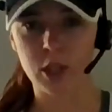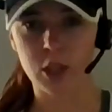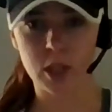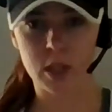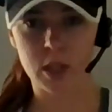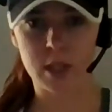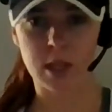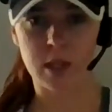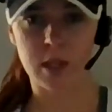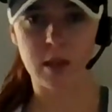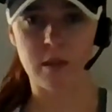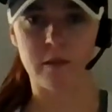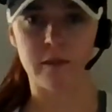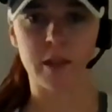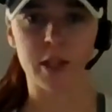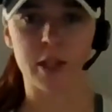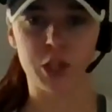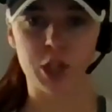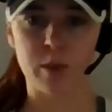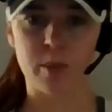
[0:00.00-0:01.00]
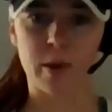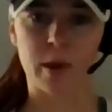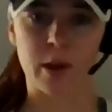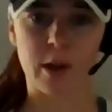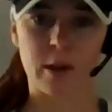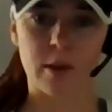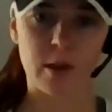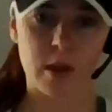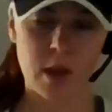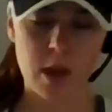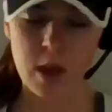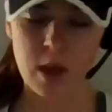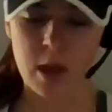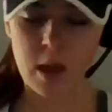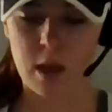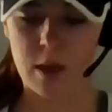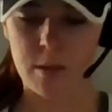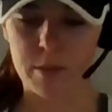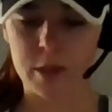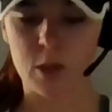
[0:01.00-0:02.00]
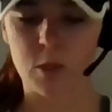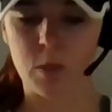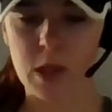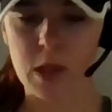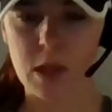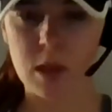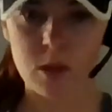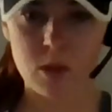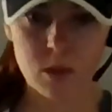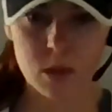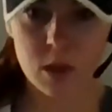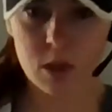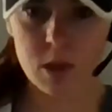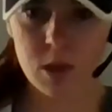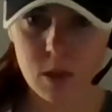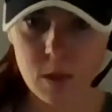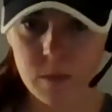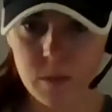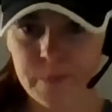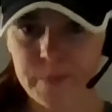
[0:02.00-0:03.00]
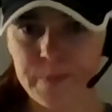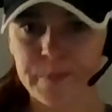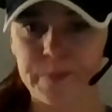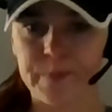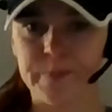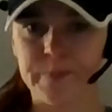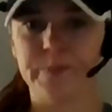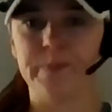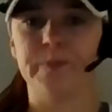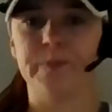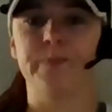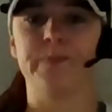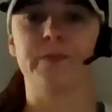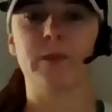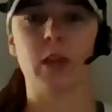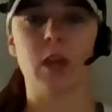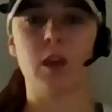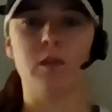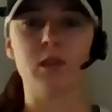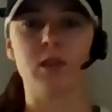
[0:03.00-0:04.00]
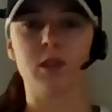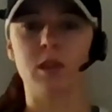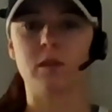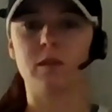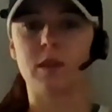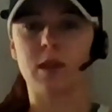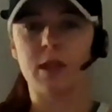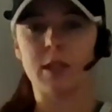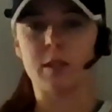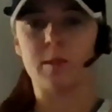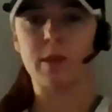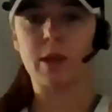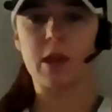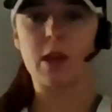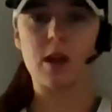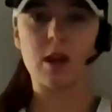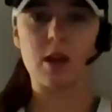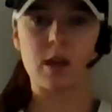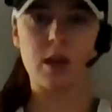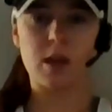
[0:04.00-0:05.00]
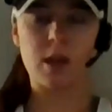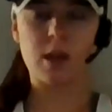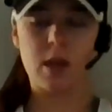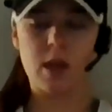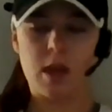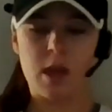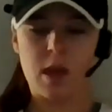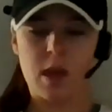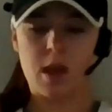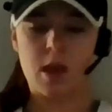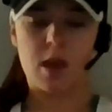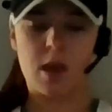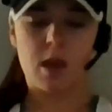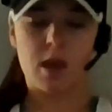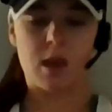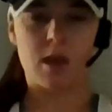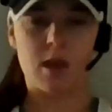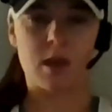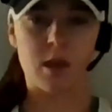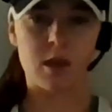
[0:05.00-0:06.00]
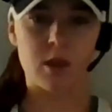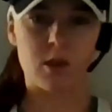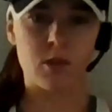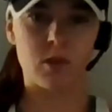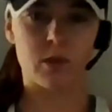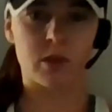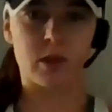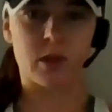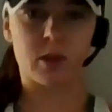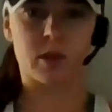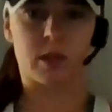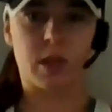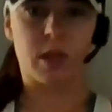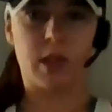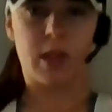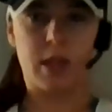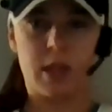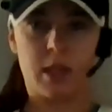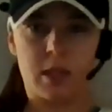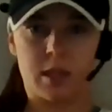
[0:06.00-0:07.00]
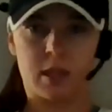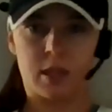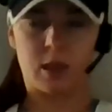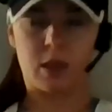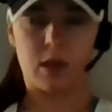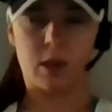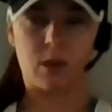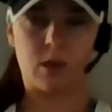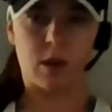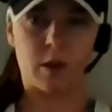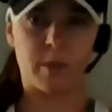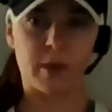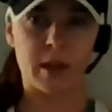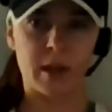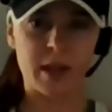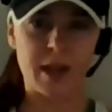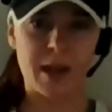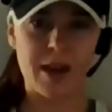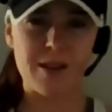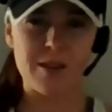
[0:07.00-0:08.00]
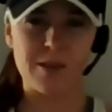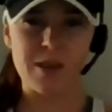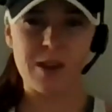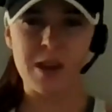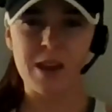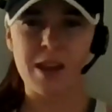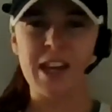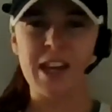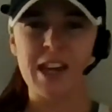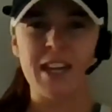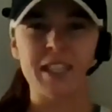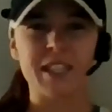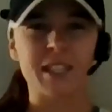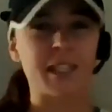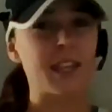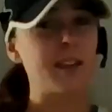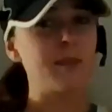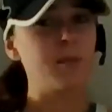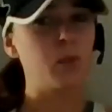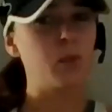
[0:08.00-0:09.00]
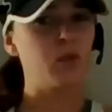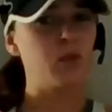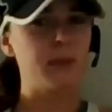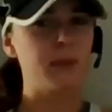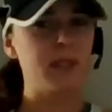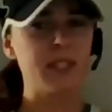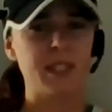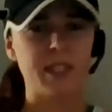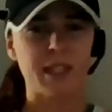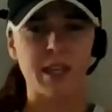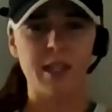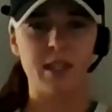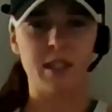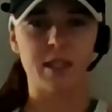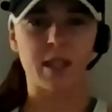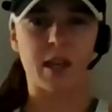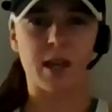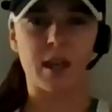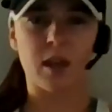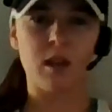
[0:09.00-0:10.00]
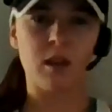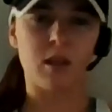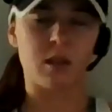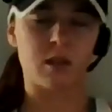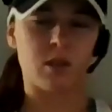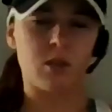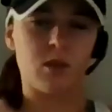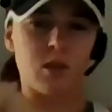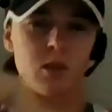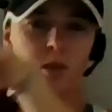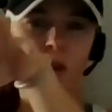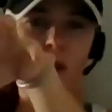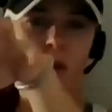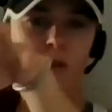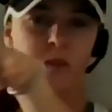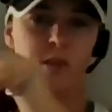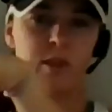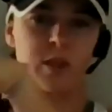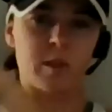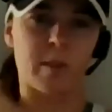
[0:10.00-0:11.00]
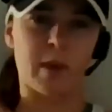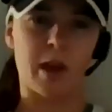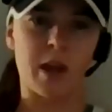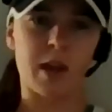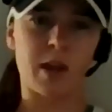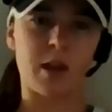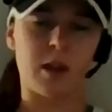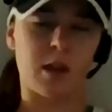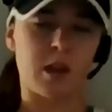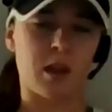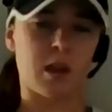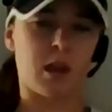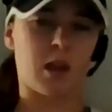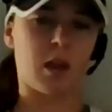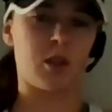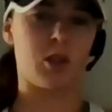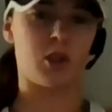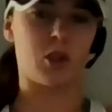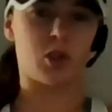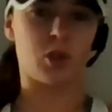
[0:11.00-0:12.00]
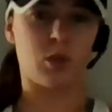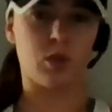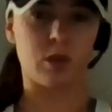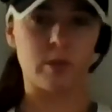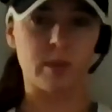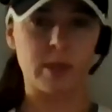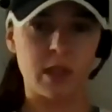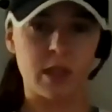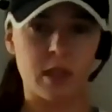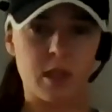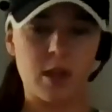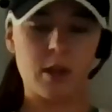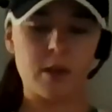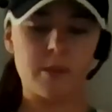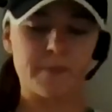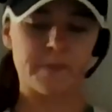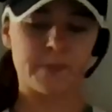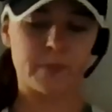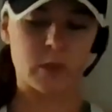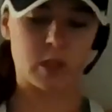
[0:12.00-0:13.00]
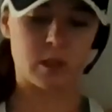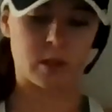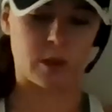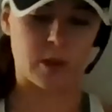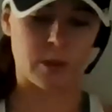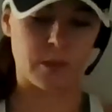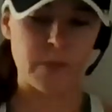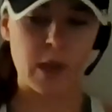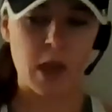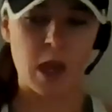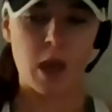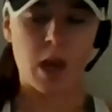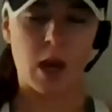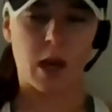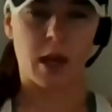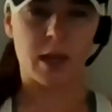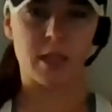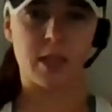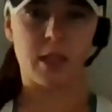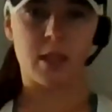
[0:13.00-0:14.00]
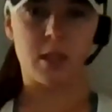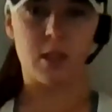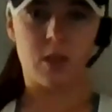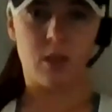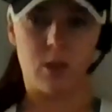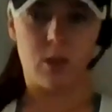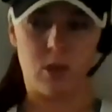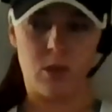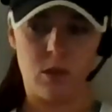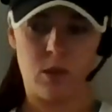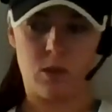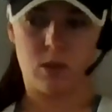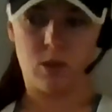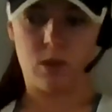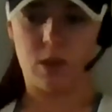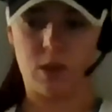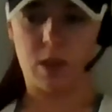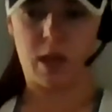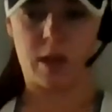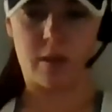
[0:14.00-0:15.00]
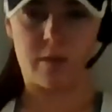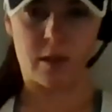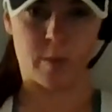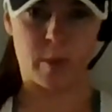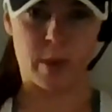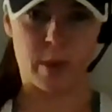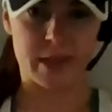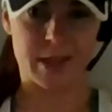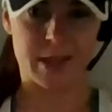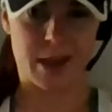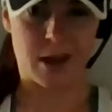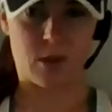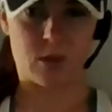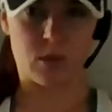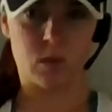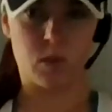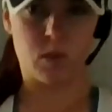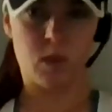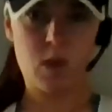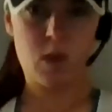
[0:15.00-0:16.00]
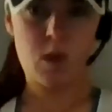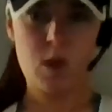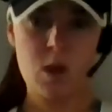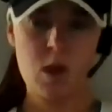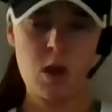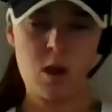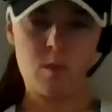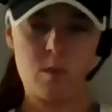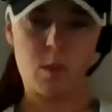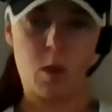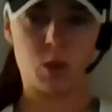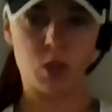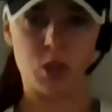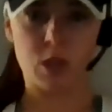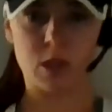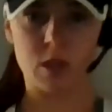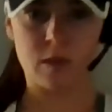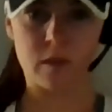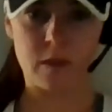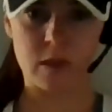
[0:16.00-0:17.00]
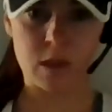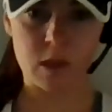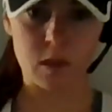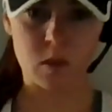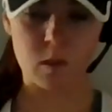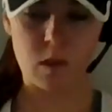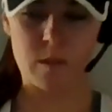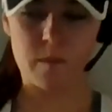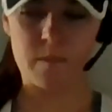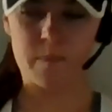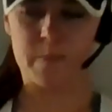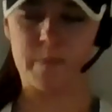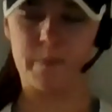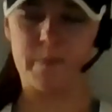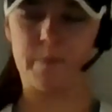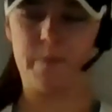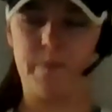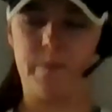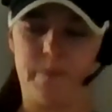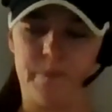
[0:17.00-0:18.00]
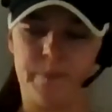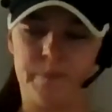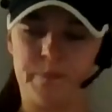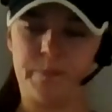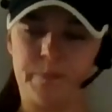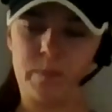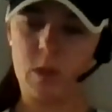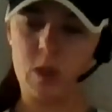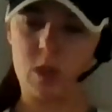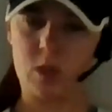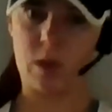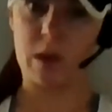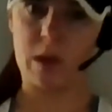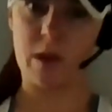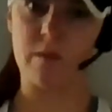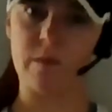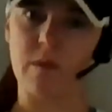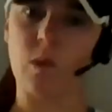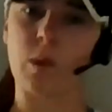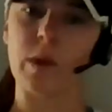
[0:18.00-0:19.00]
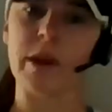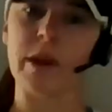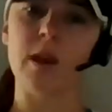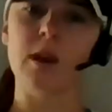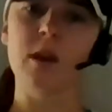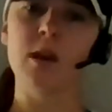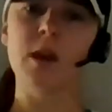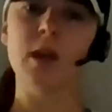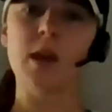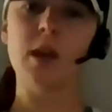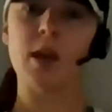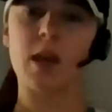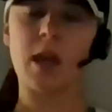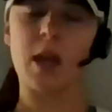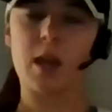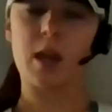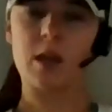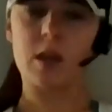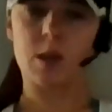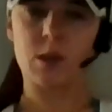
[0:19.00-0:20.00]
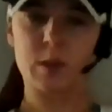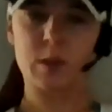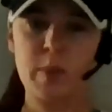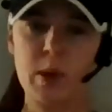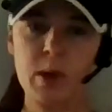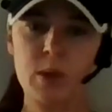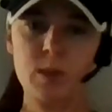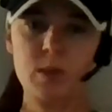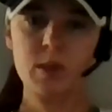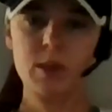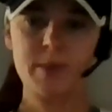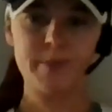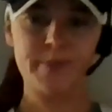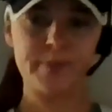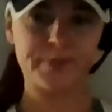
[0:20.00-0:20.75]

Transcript: just in the fleshy part in between those two. Give yourself a nice big hug, and then use those legs to go up and down. Slight movement side to side because you do have your spine and your shoulder blade there. So I tend to do a lot of up and down motions for this one. So I avoid hitting those bones.